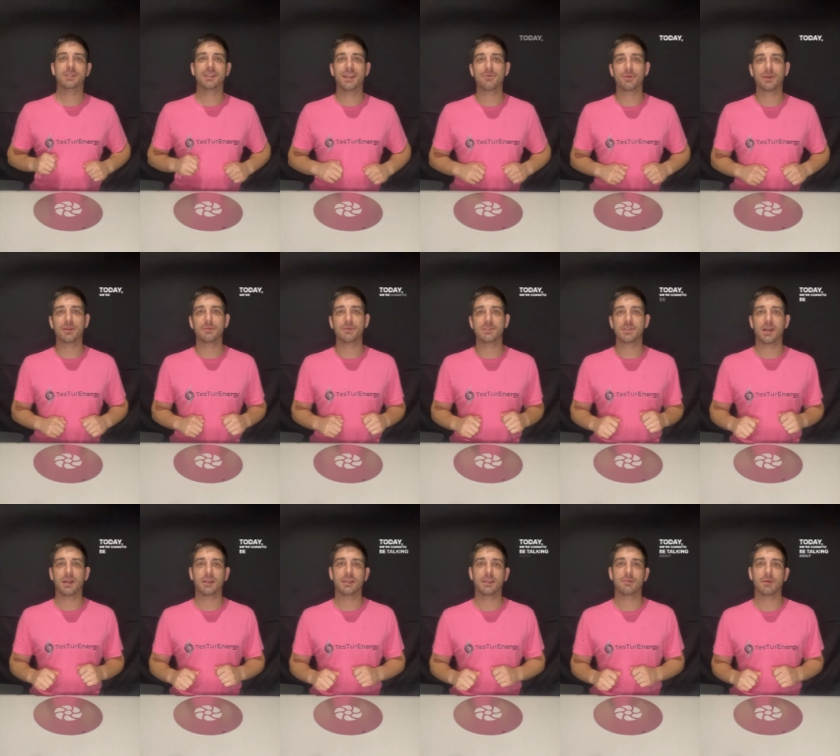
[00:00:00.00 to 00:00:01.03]
Today we're going to be
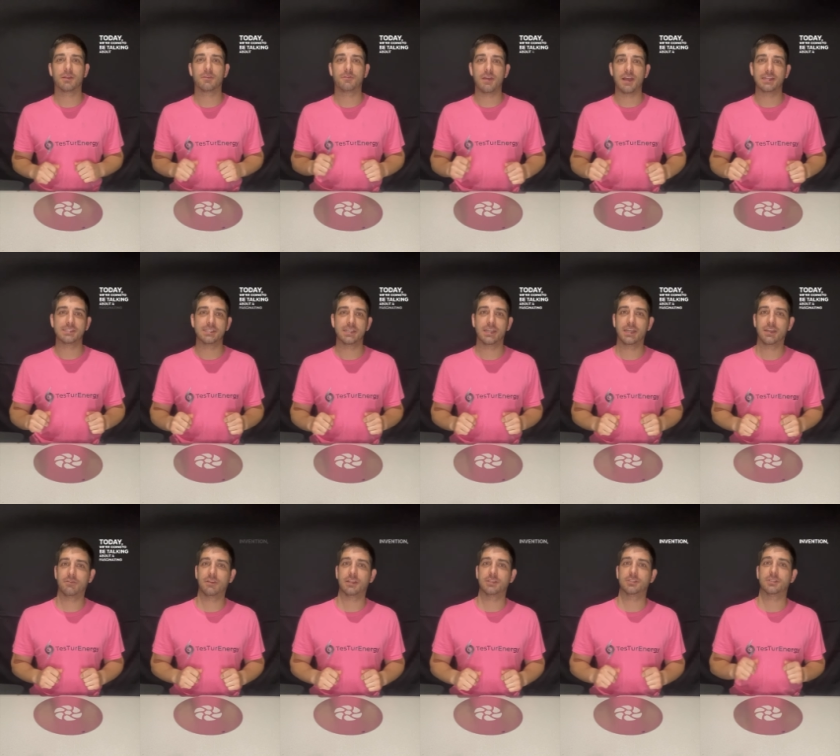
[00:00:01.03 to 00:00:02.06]
talking about a fascinating
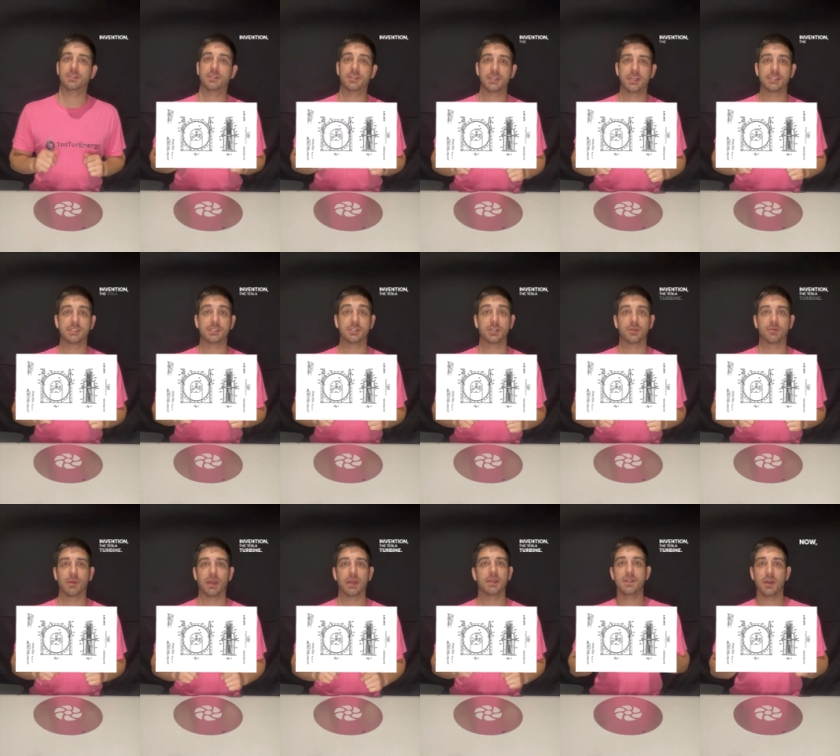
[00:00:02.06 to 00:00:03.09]
invention, the Tesla
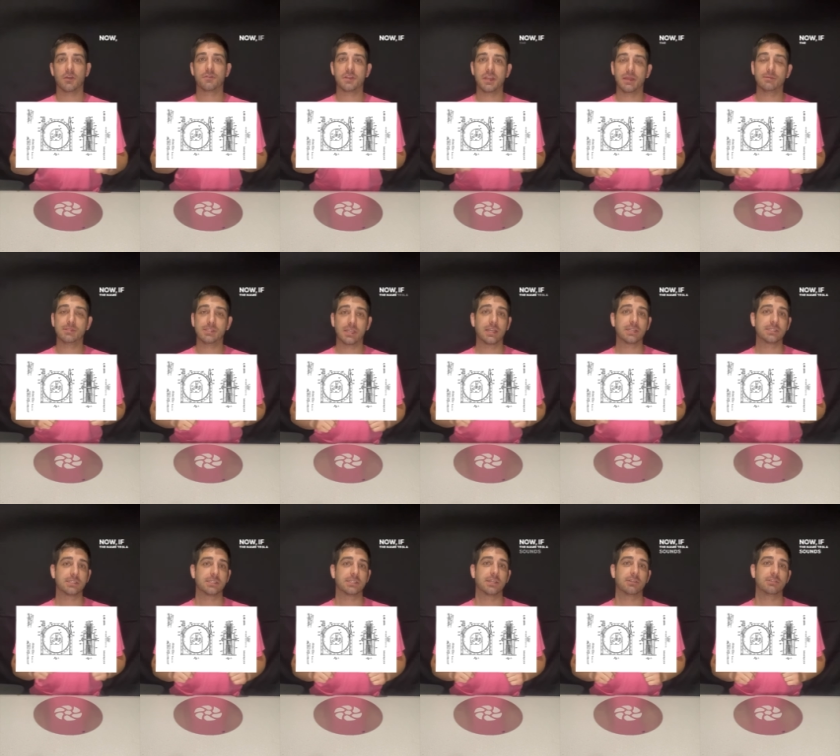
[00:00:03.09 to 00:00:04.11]
turbine. Now, if the name
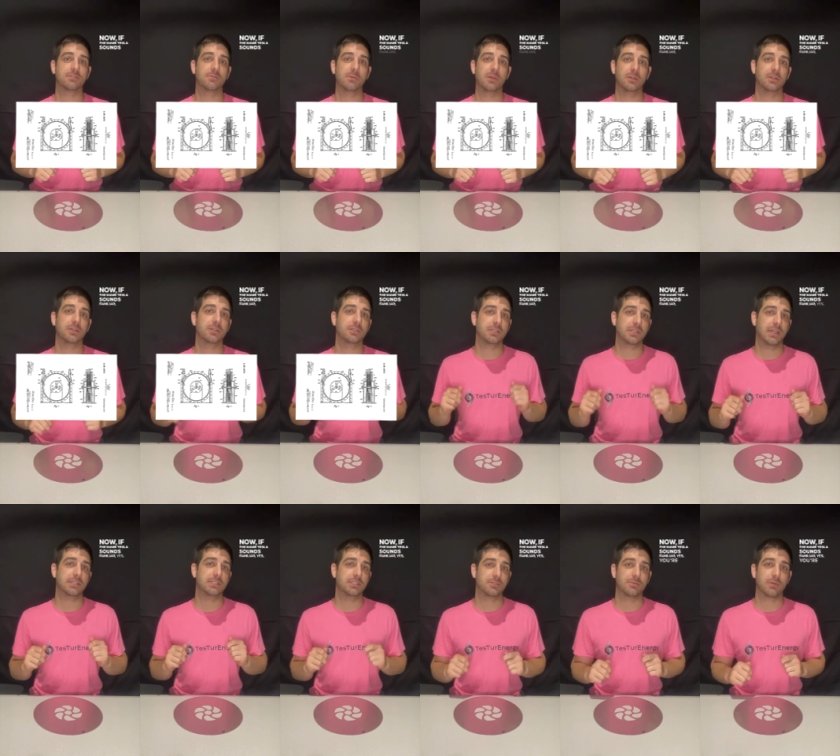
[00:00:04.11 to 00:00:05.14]
Tesla sounds familiar,
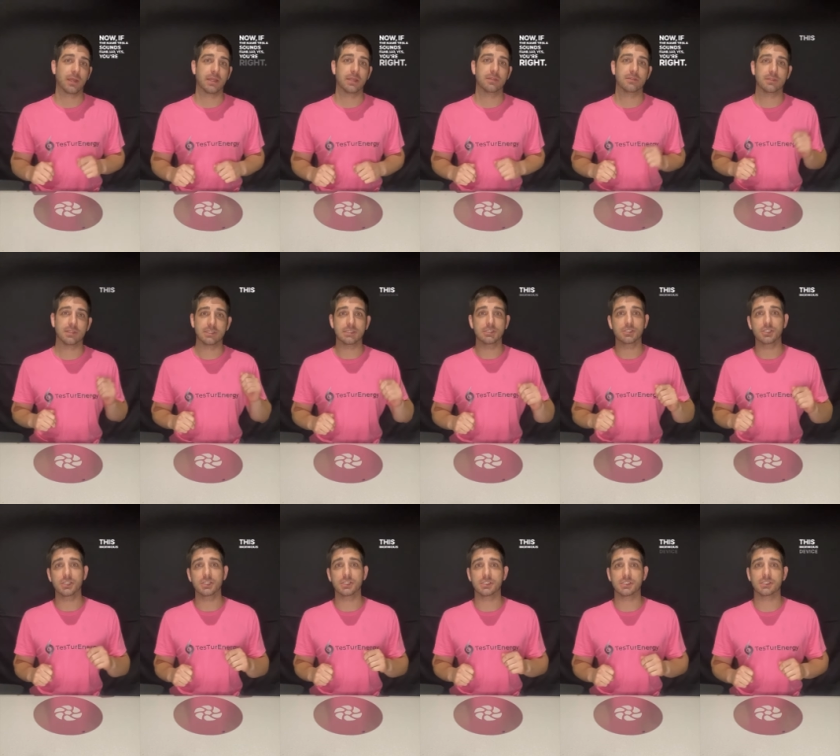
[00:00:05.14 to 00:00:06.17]
yes, you're right. This
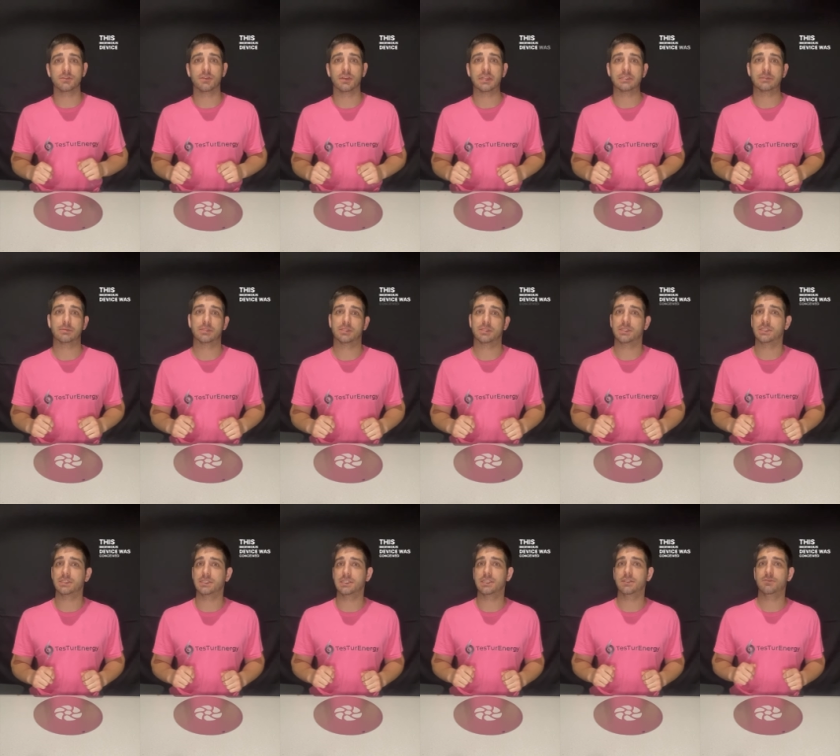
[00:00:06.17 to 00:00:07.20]
ingenious device was
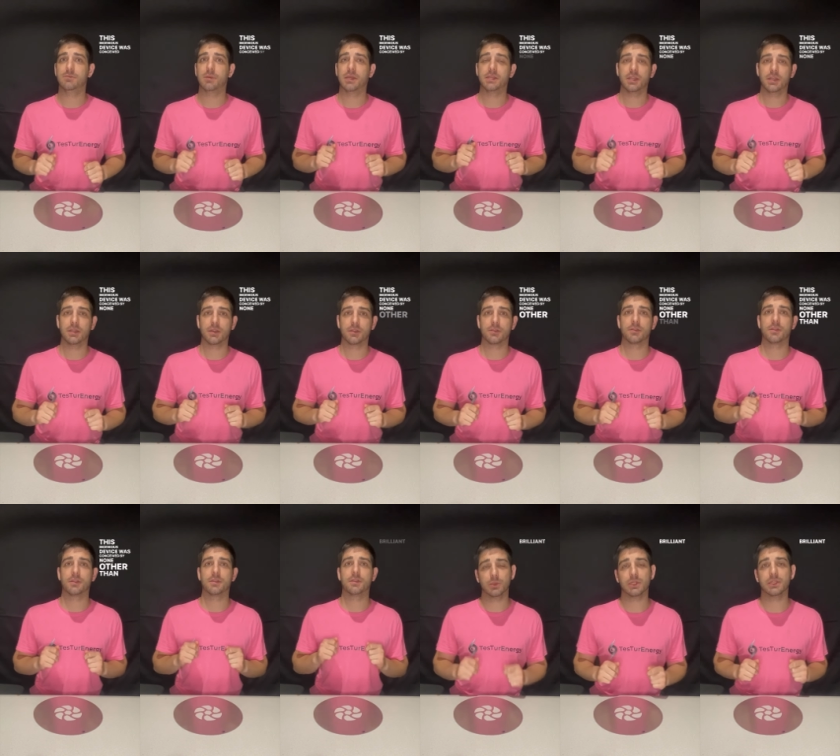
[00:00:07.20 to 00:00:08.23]
conceived by none other
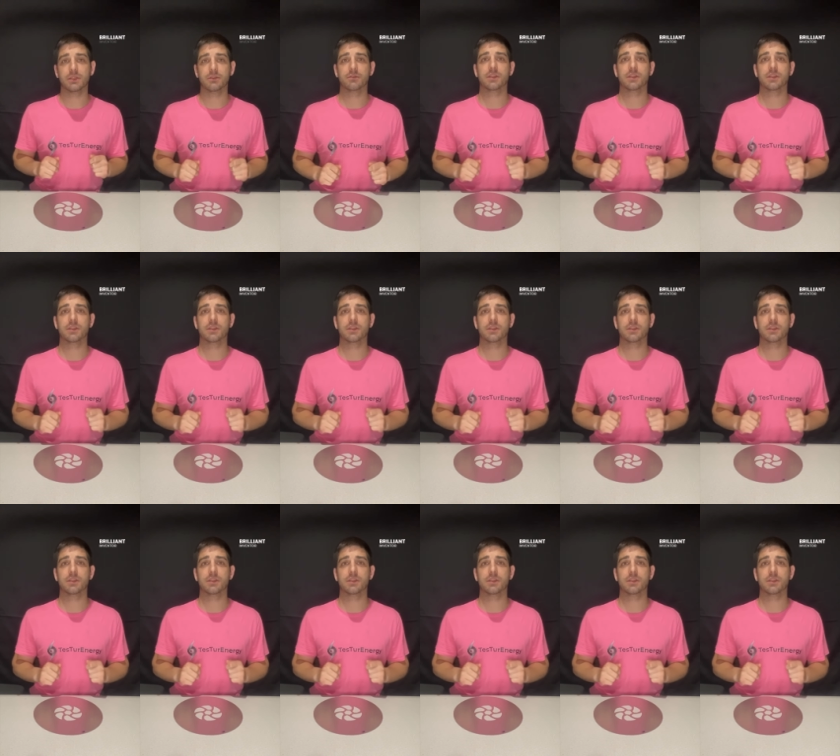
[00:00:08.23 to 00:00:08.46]
than the brilliant